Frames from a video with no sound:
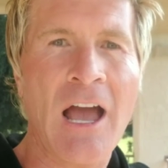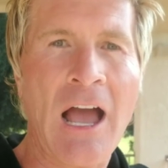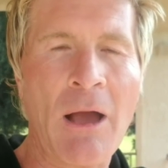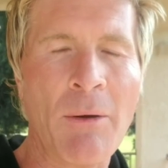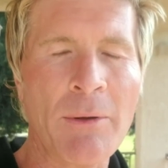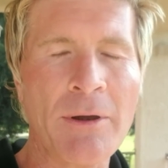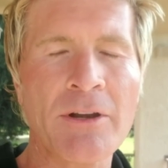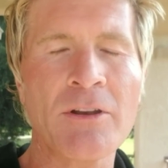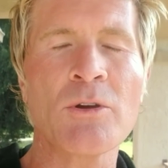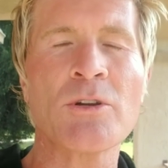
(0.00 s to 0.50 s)
I
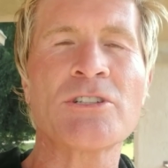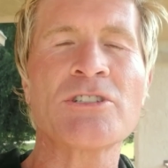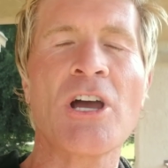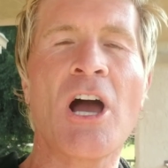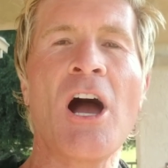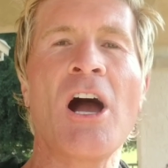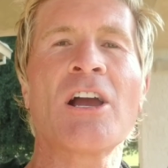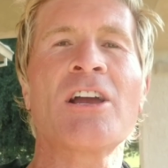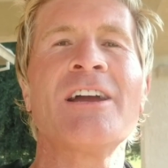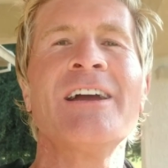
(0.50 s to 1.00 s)
want to do a
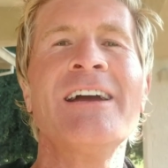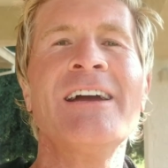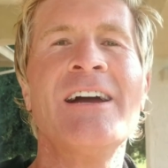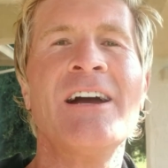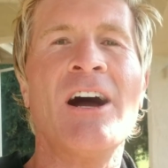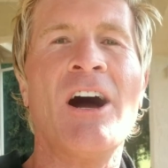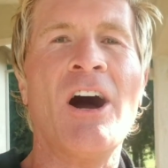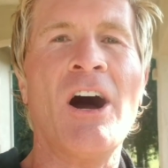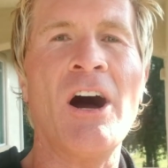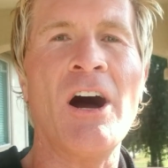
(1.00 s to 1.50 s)
talk
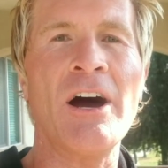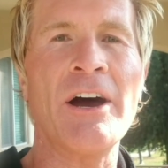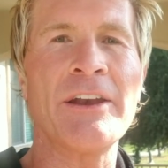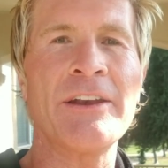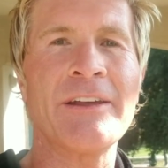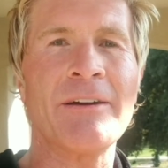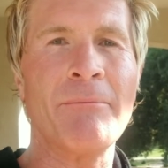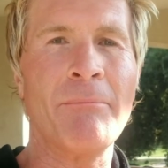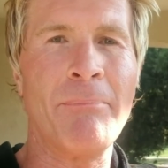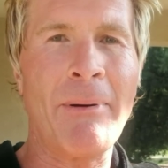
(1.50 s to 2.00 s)

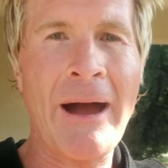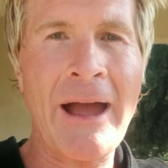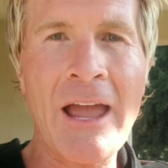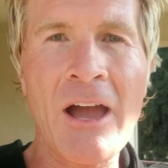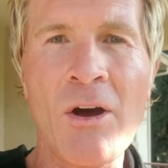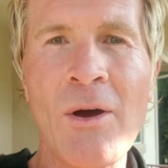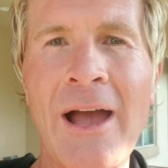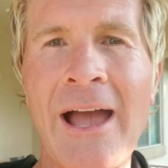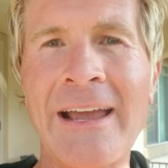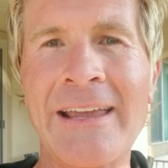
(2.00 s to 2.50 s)
on
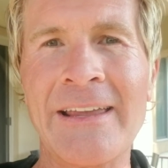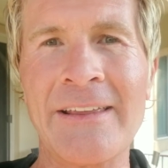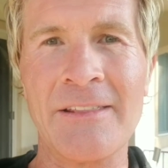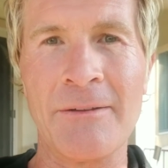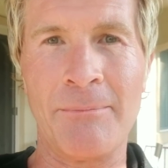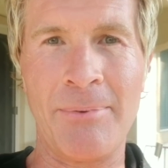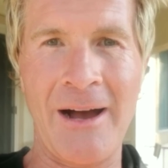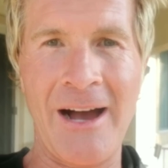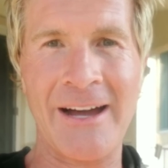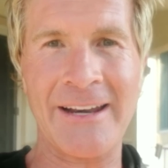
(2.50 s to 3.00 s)
biohacking
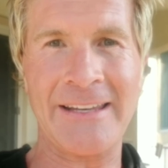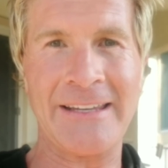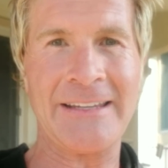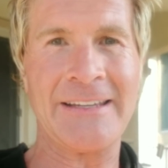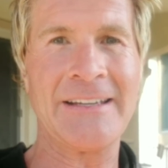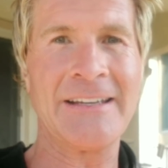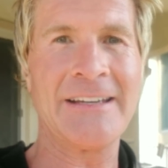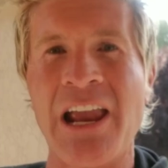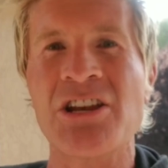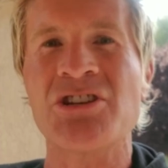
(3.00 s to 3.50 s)
the body,
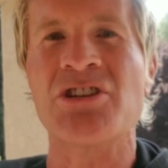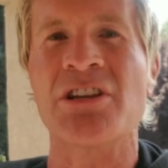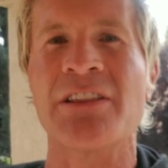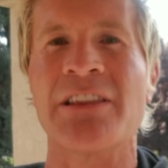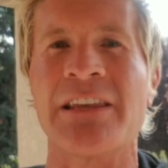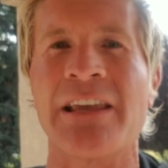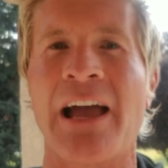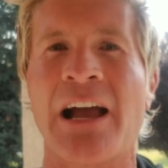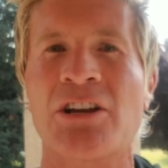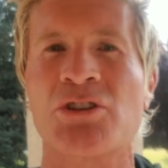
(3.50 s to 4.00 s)
changing
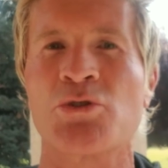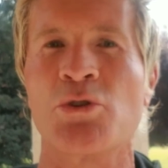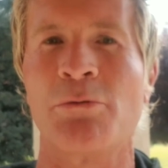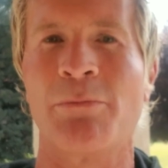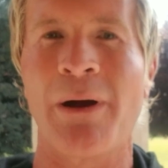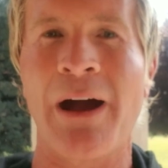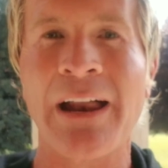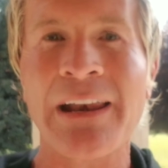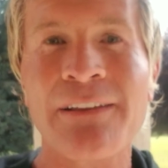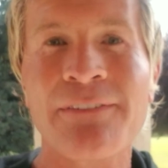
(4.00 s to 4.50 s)
the actual
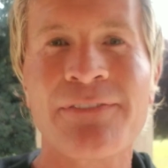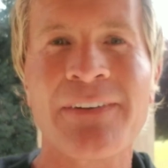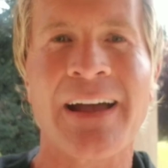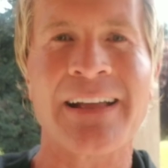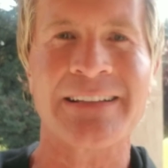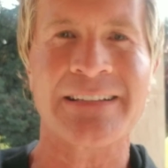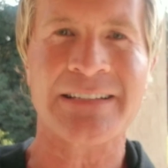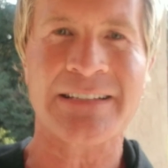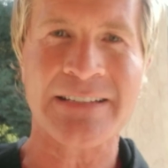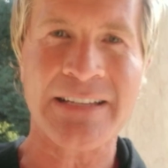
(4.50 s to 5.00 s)
body
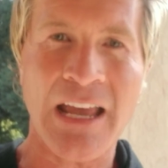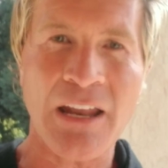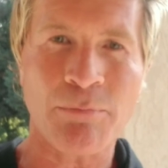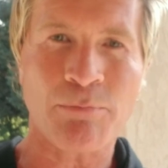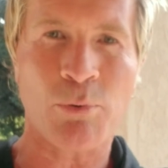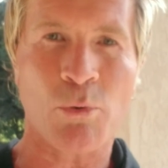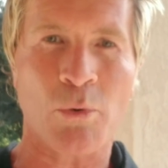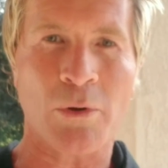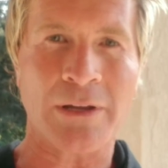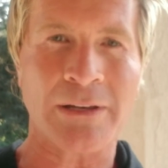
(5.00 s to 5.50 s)
fat
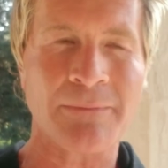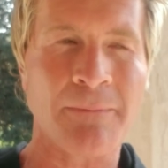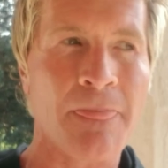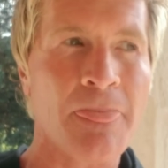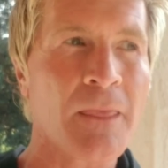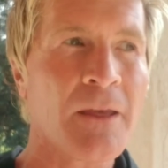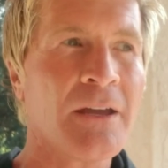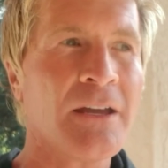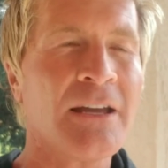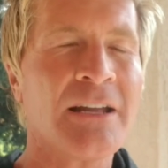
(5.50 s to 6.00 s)
set point
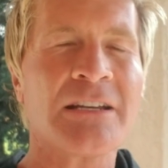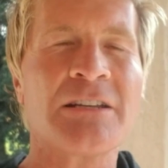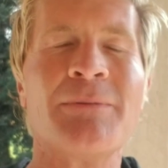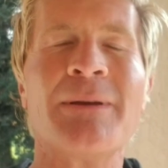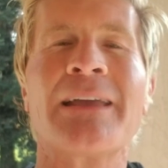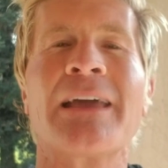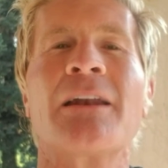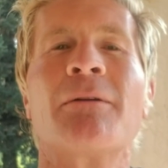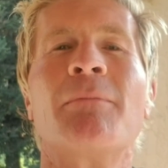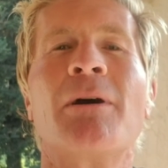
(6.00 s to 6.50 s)
to
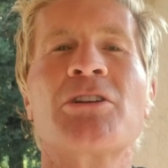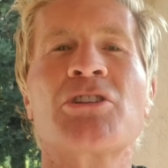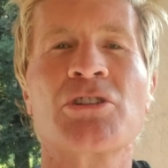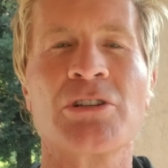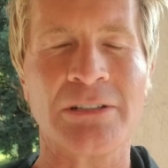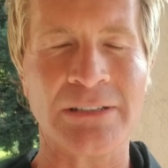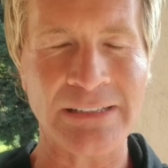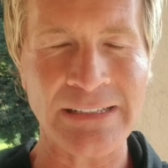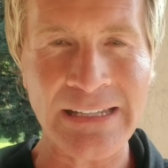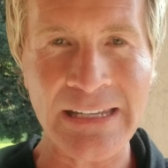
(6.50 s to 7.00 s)
being at a much
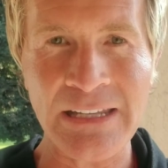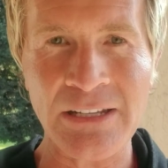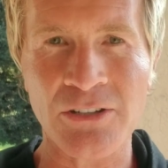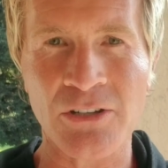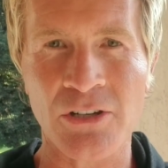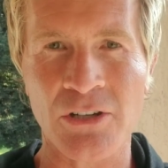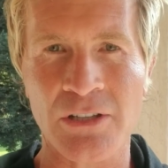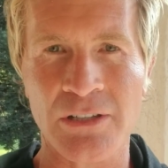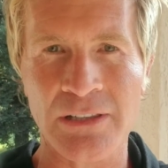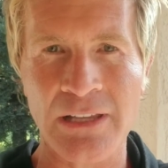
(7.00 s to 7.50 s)

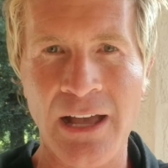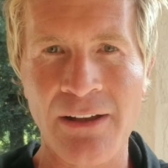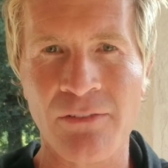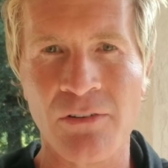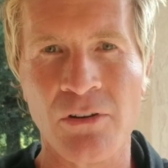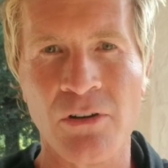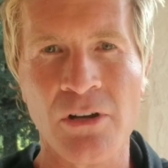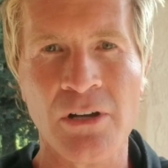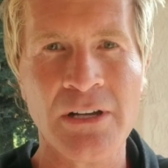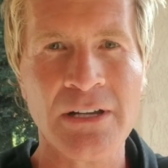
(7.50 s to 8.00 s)
leaner
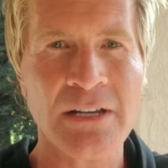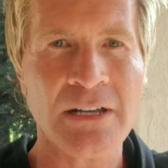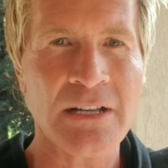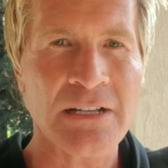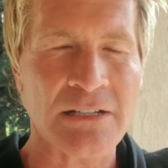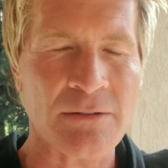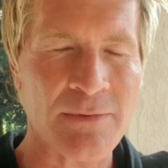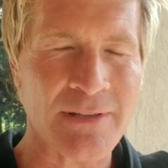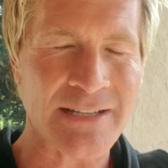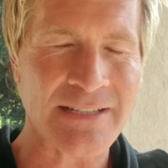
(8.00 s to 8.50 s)
level.
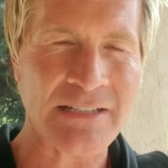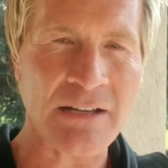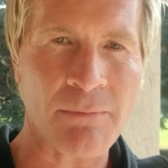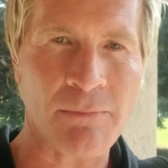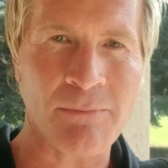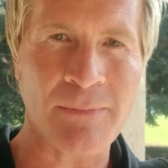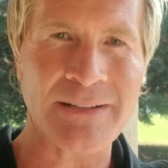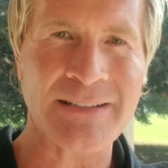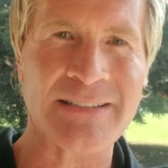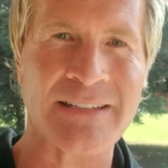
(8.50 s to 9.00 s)
Some of the
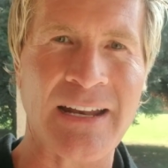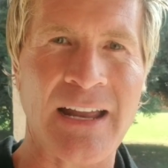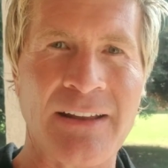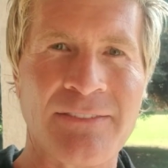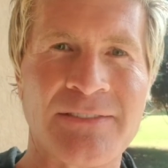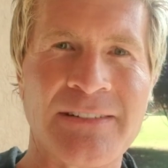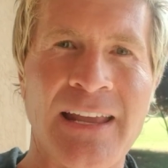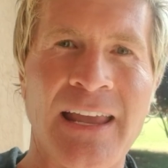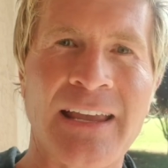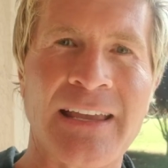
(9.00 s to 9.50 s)
supplements that
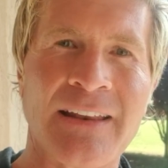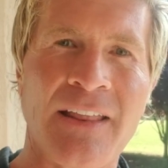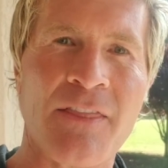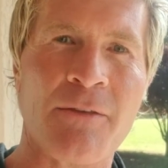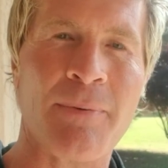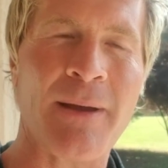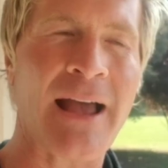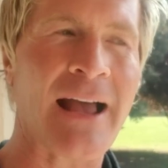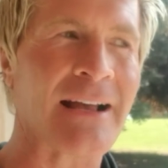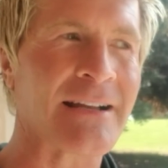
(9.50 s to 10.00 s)
I've taken in
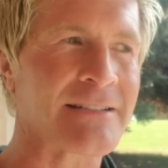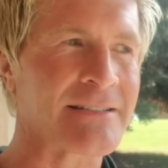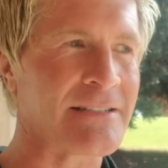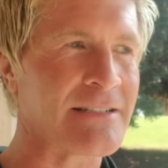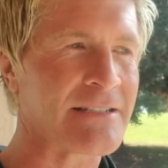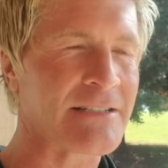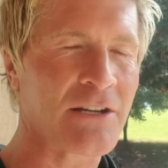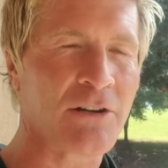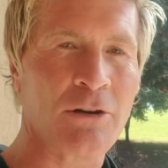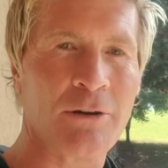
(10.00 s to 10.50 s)
the past
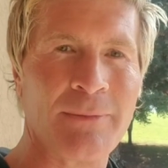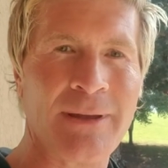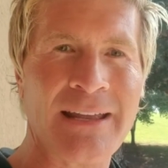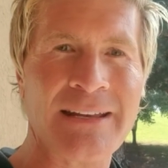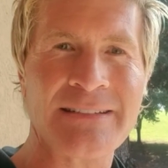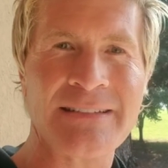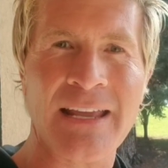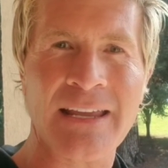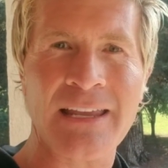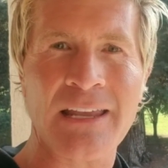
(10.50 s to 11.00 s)
and still
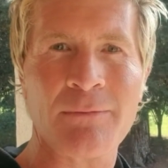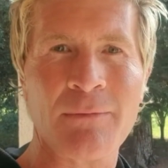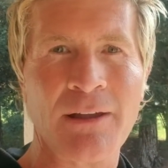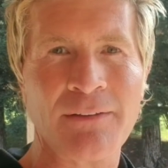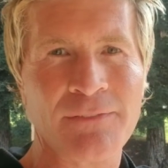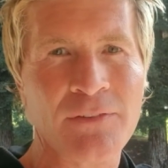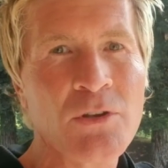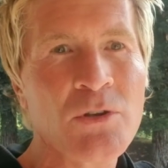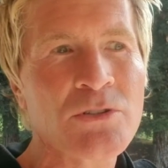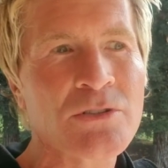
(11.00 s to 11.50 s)
remain taking, my
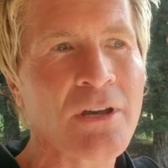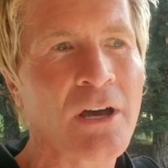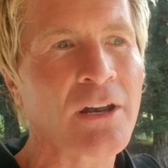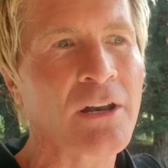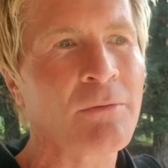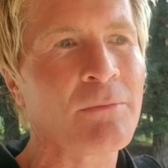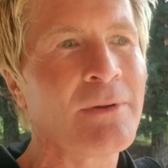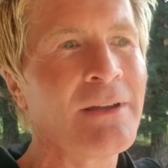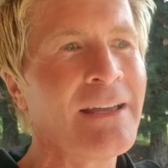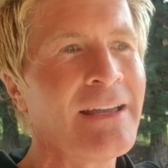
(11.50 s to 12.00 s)
views on
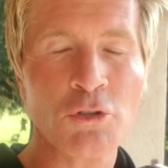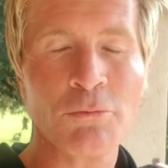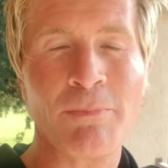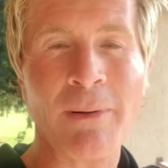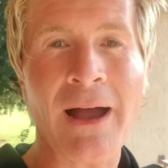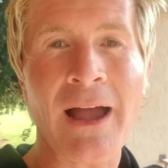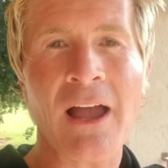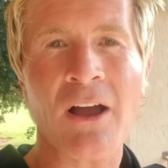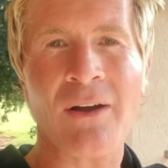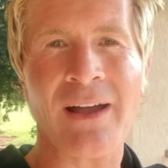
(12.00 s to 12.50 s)
them,
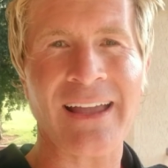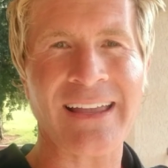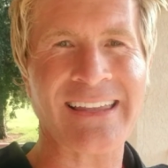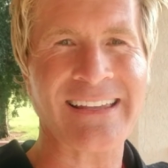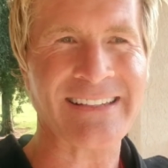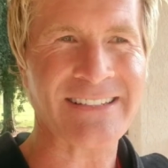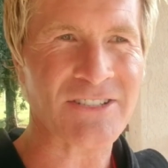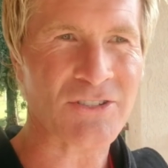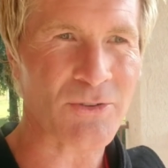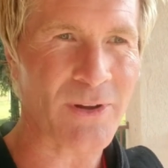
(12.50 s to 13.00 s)

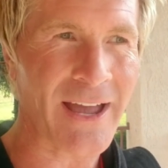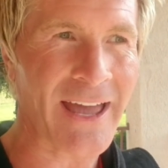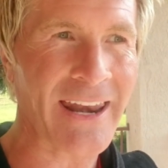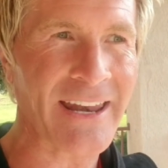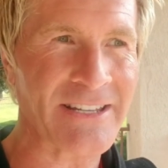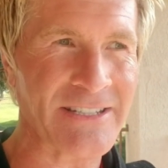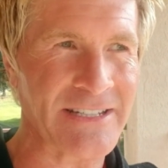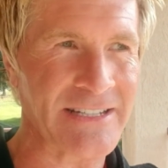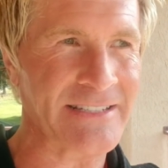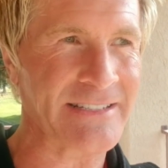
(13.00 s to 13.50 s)
biohacking
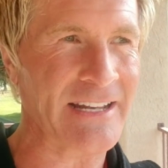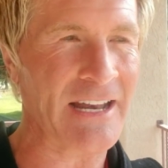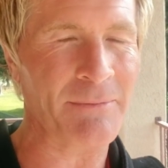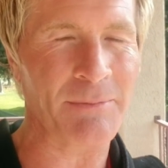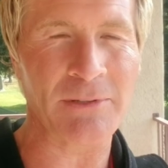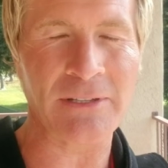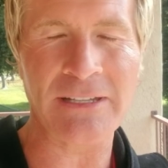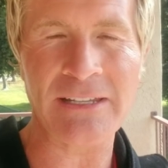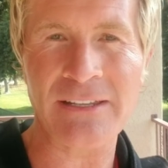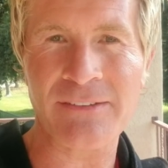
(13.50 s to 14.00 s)
strategies that I
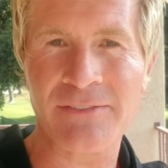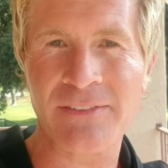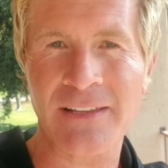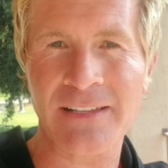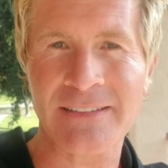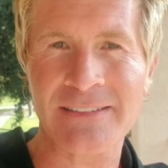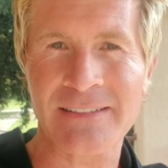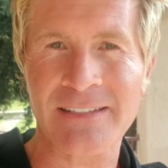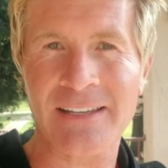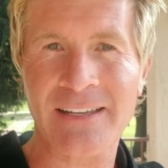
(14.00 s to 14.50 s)
believe
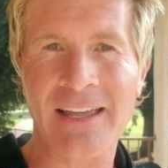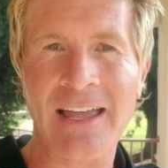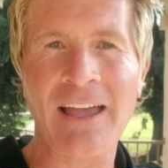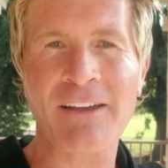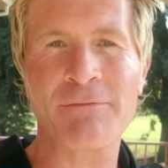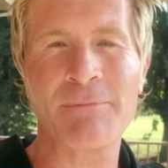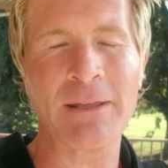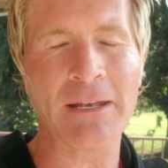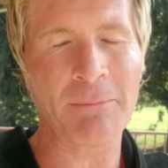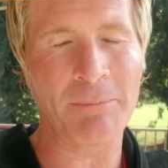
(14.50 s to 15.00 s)
that
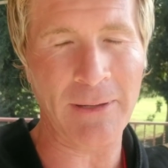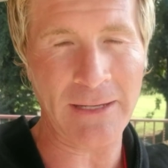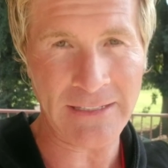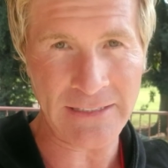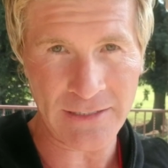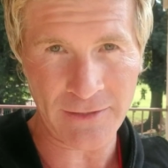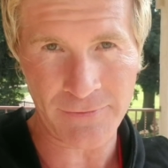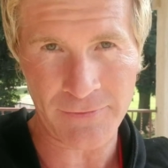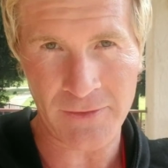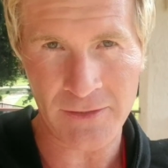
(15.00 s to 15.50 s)
have made a big
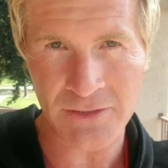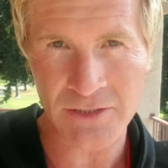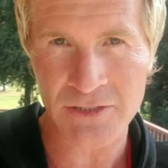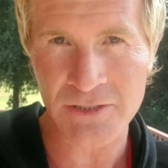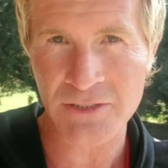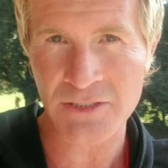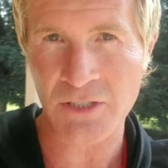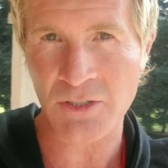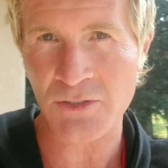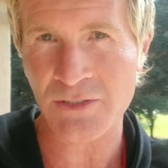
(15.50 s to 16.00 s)
difference.
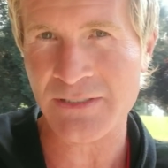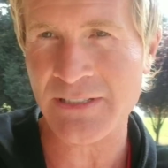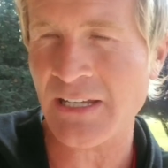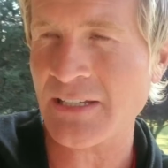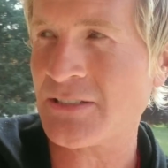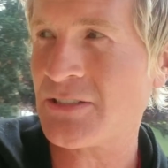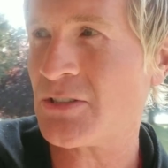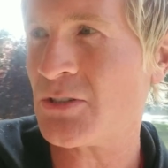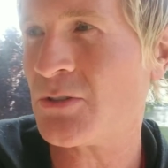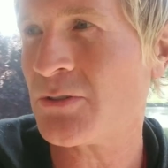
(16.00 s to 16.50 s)
So
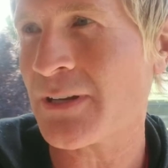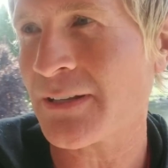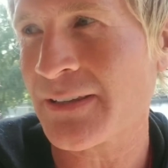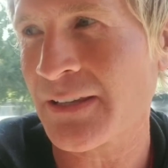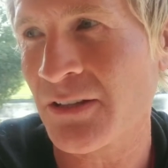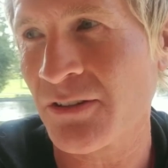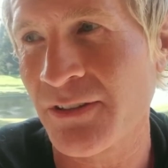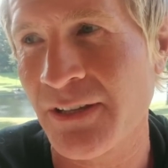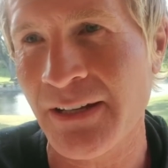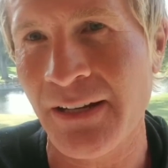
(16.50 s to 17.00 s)
stay tuned. I
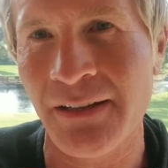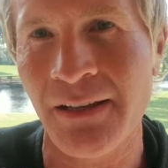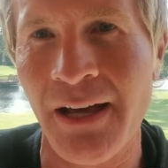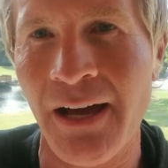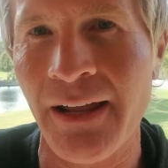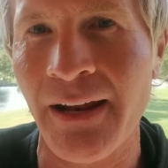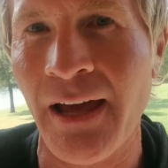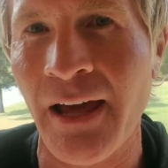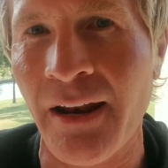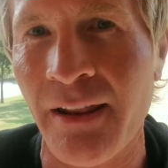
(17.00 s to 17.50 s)
think you'll get a
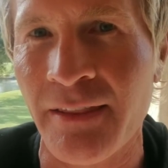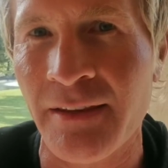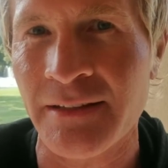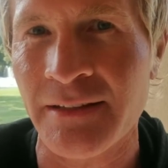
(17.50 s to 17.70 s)
lot out of